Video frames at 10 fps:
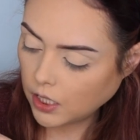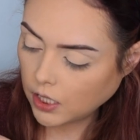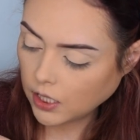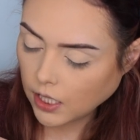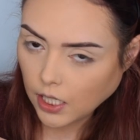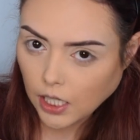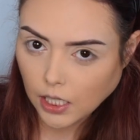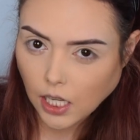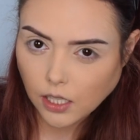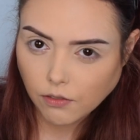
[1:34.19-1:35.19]
This is like
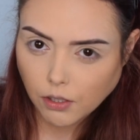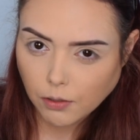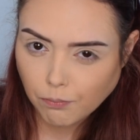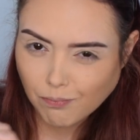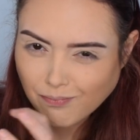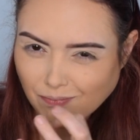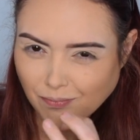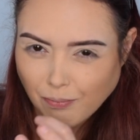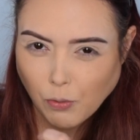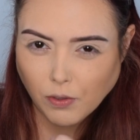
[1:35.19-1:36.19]
a kind of a
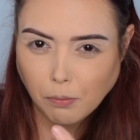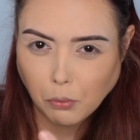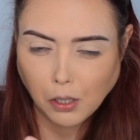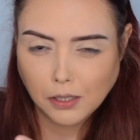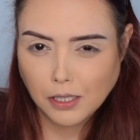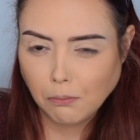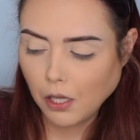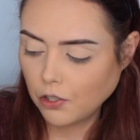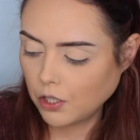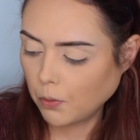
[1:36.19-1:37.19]
more of a bronzy
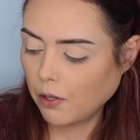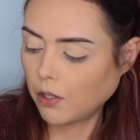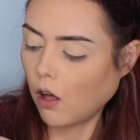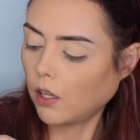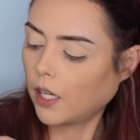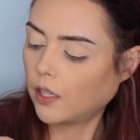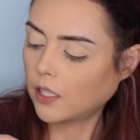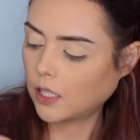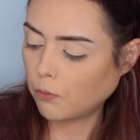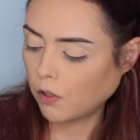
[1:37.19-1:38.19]
blush is what I would call it, and
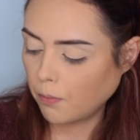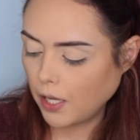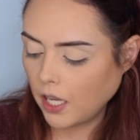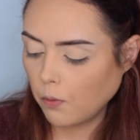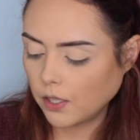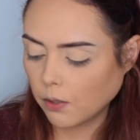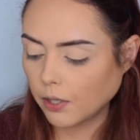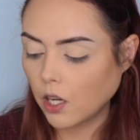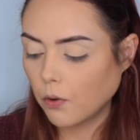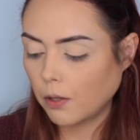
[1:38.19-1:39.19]
this is more of a pinky one. So I'm
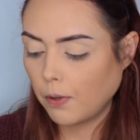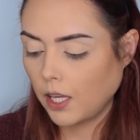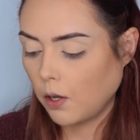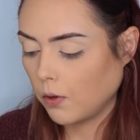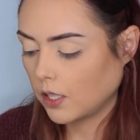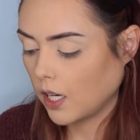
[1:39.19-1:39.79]
gonna go with the pinky one